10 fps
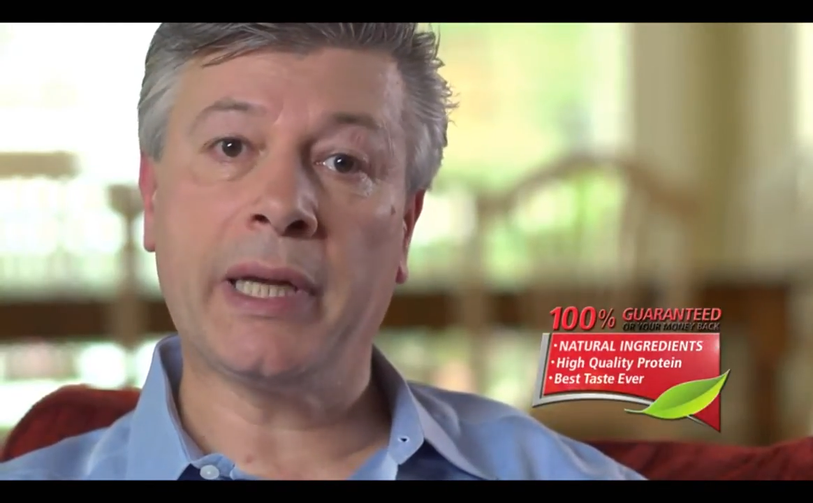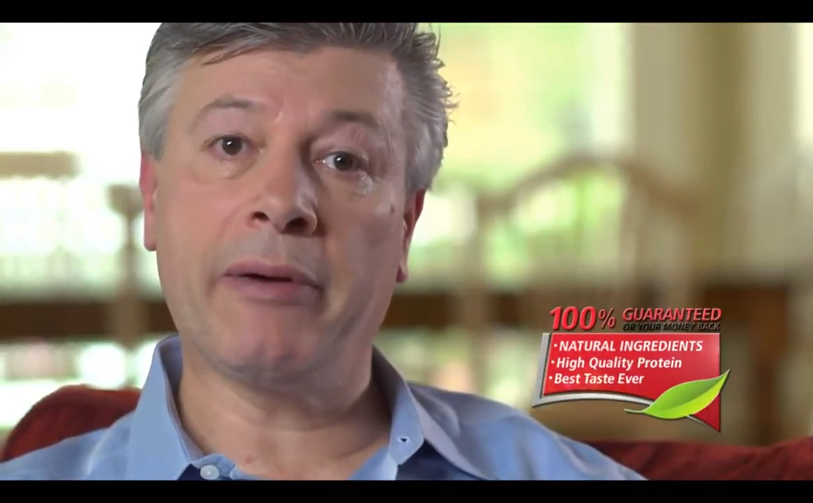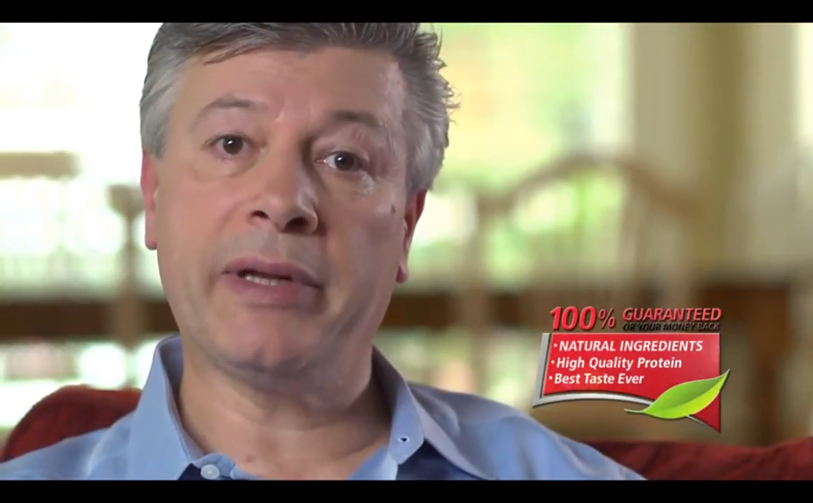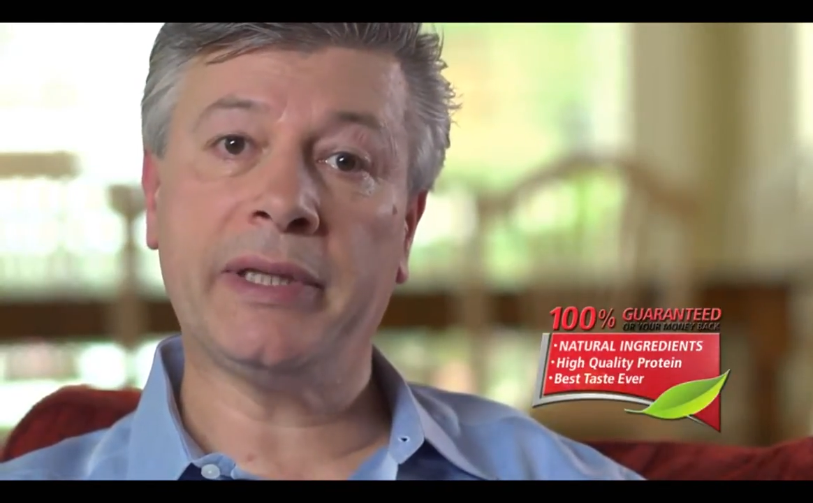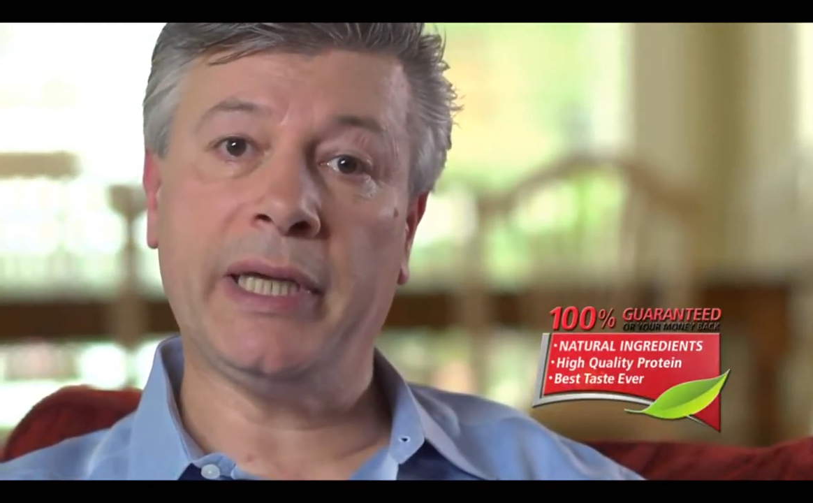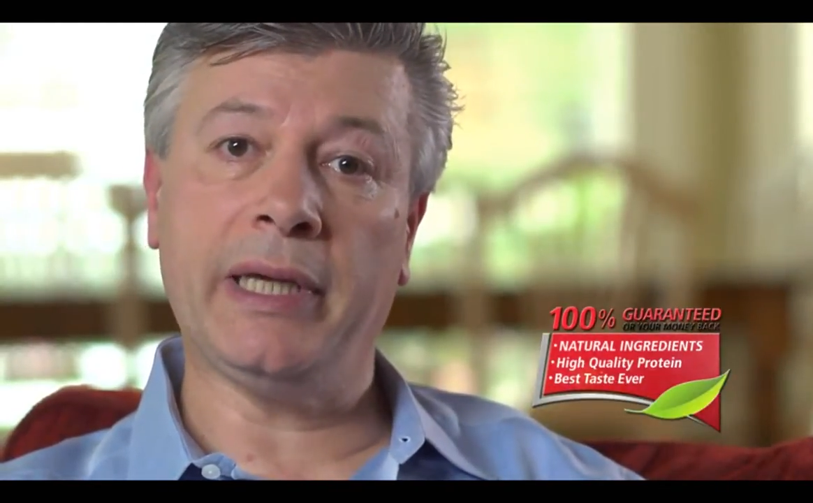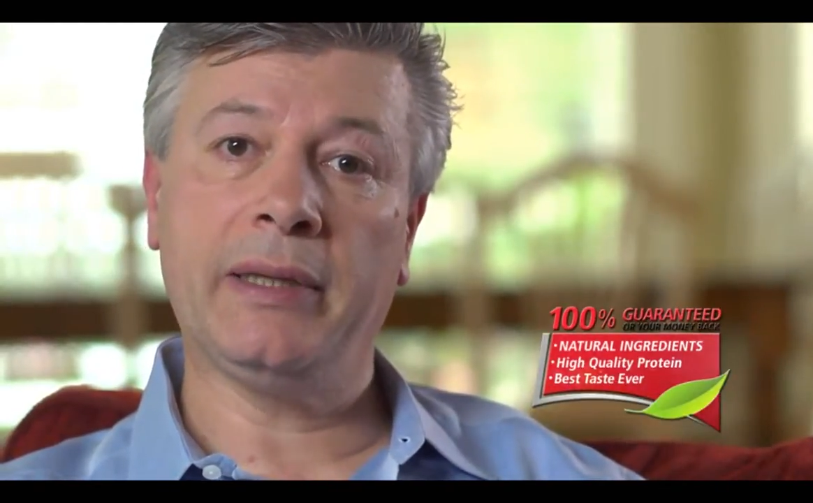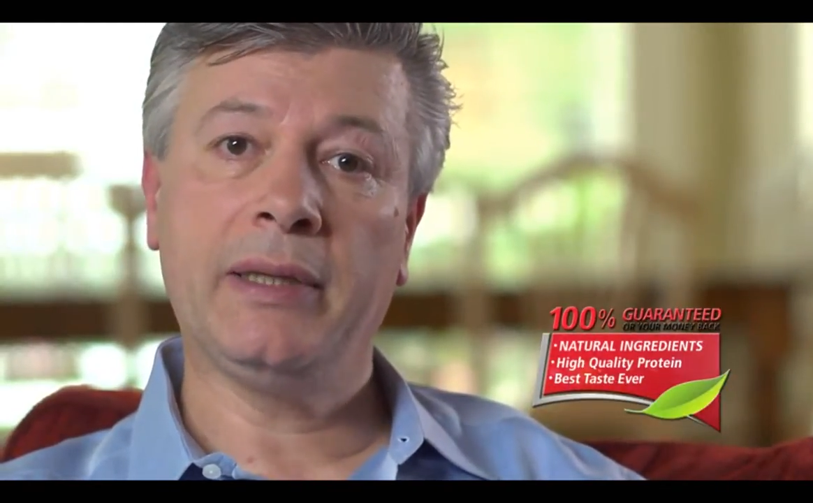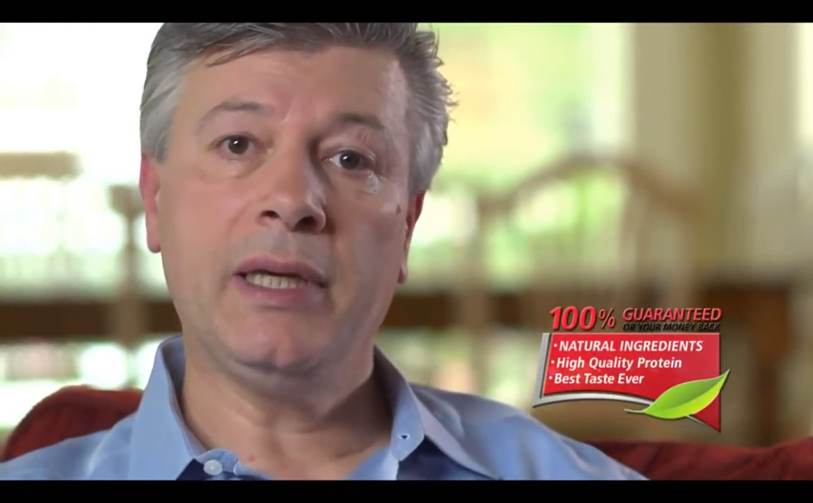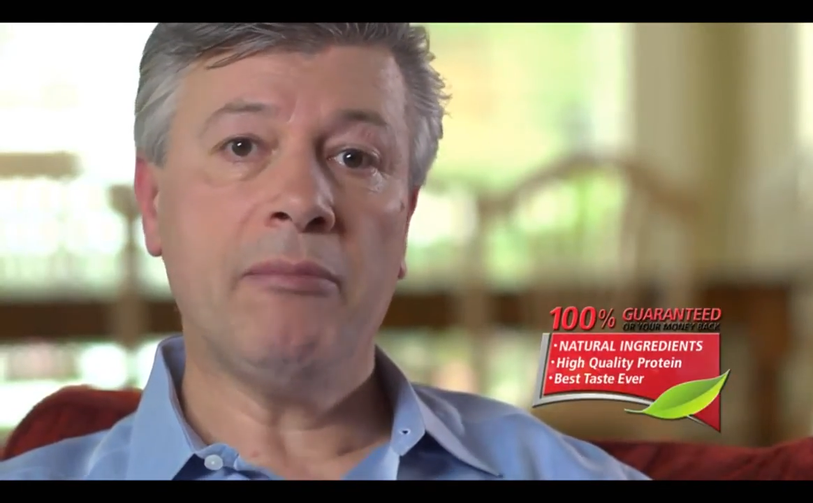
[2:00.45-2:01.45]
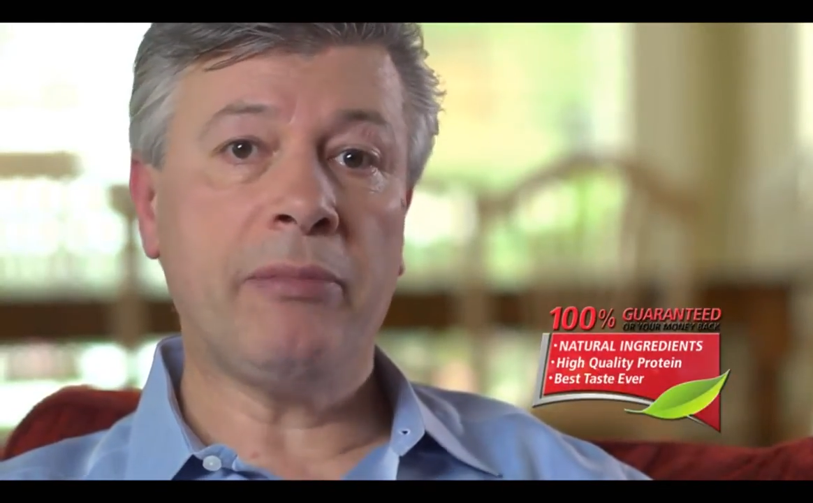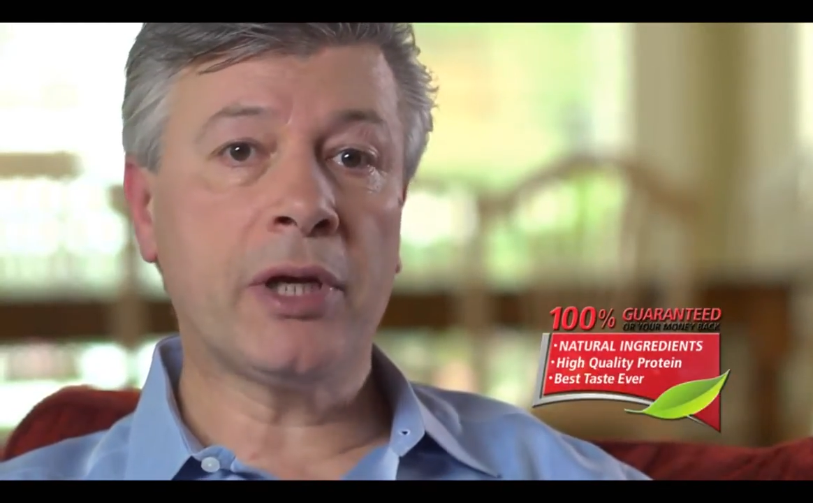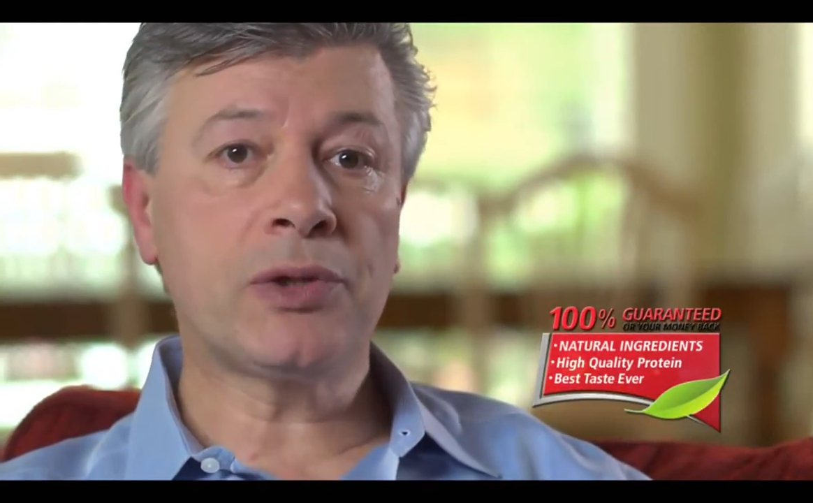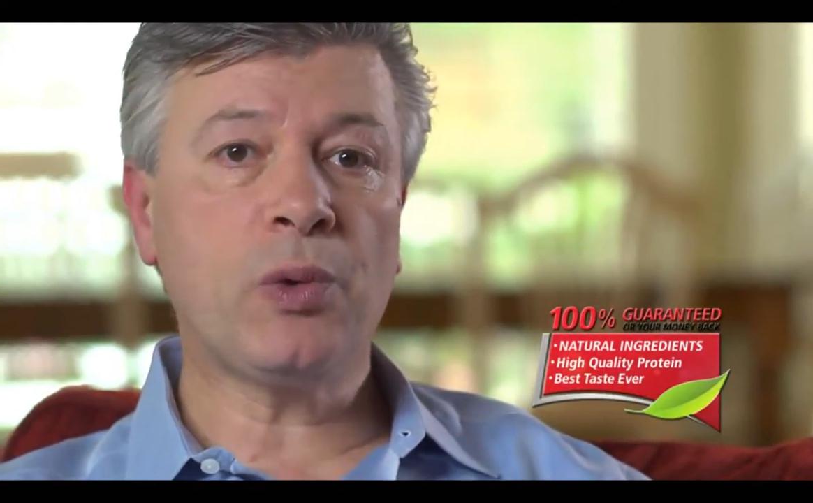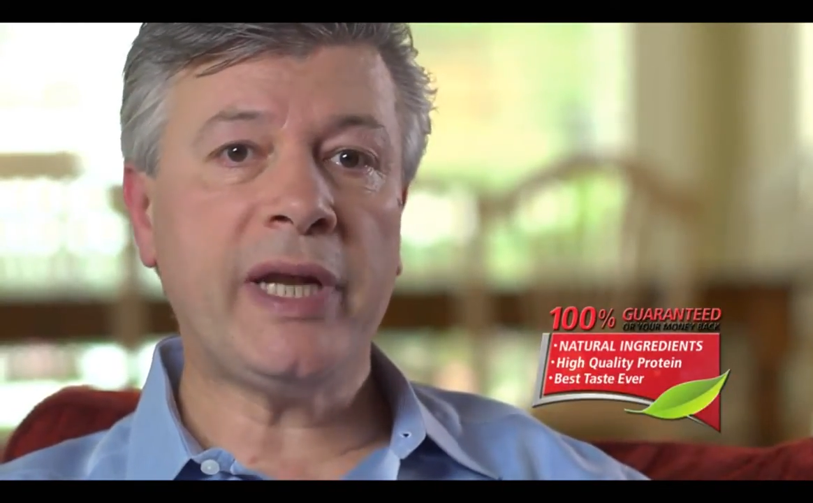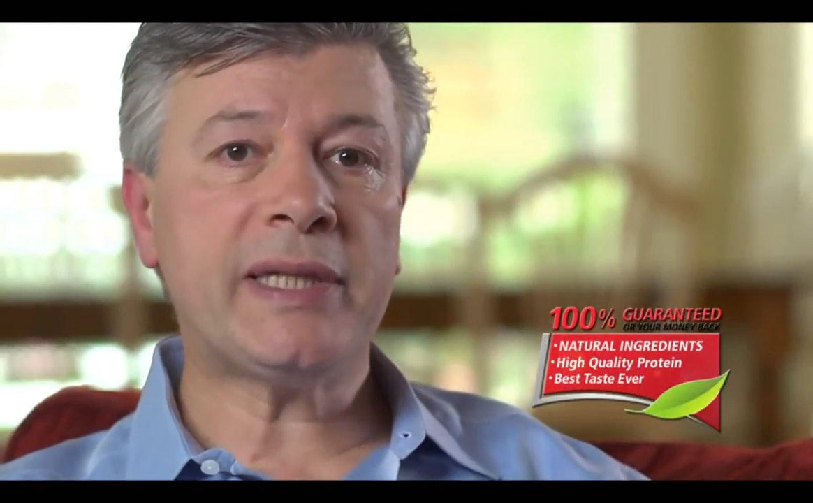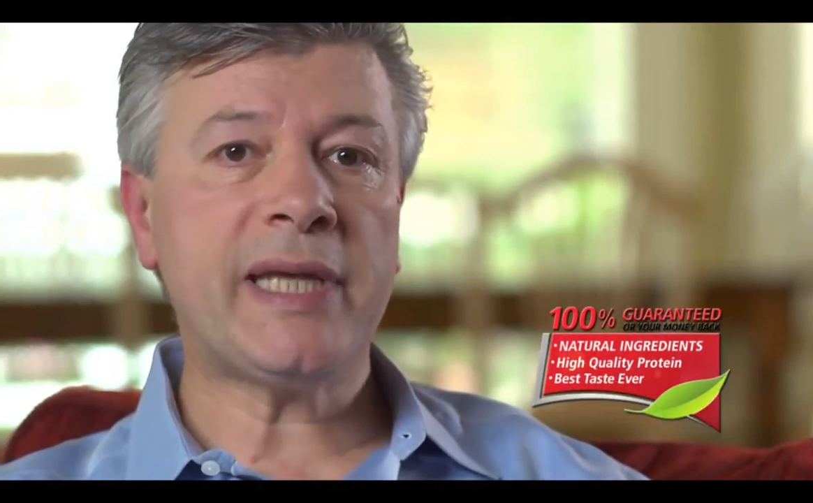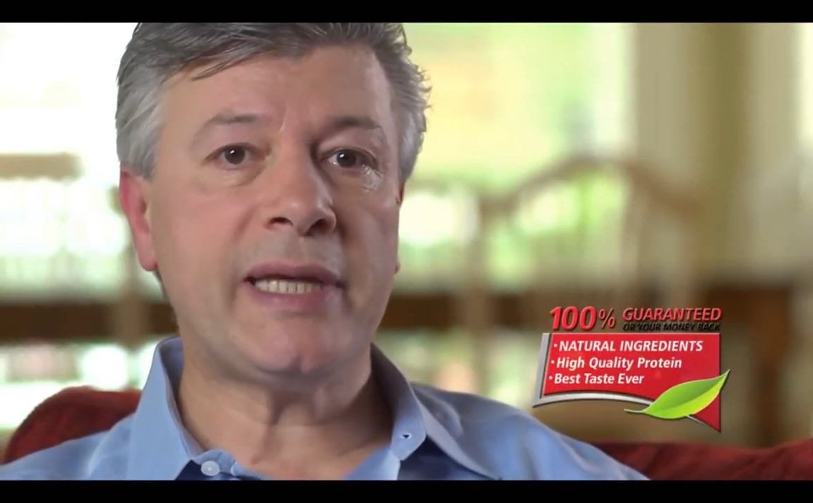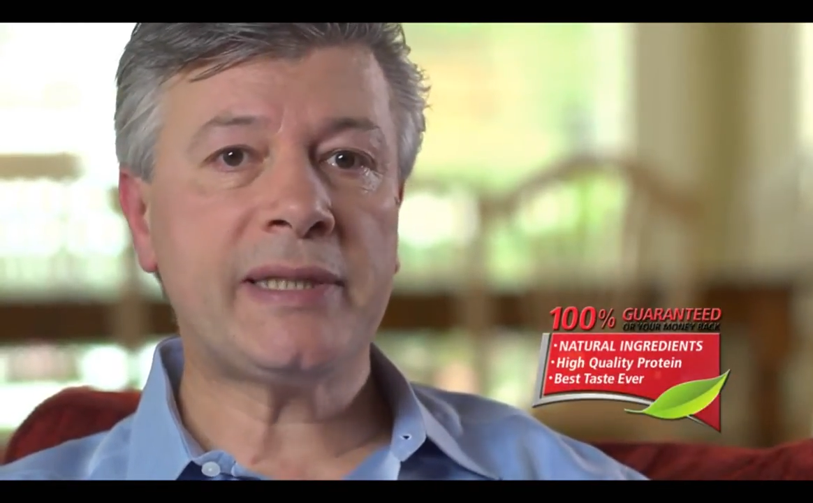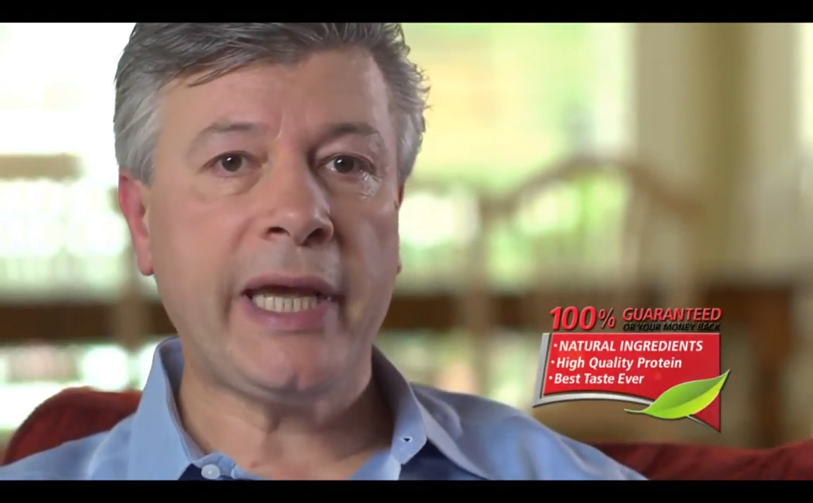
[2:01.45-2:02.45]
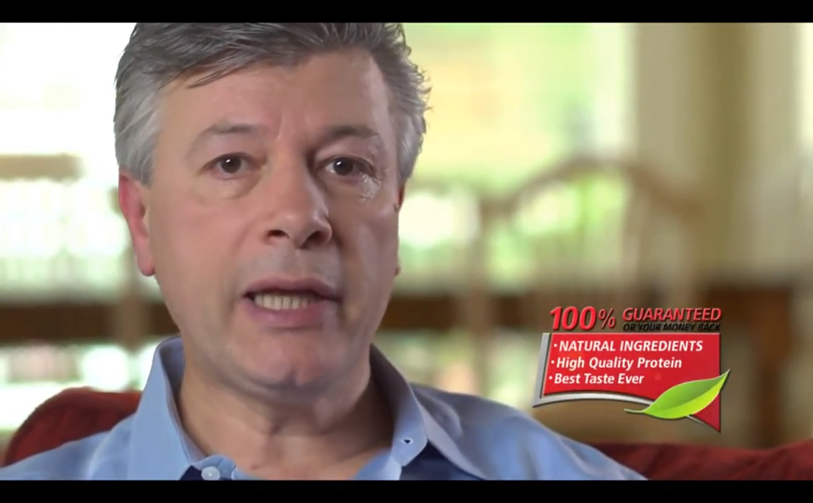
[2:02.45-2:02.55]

guarantee because when it says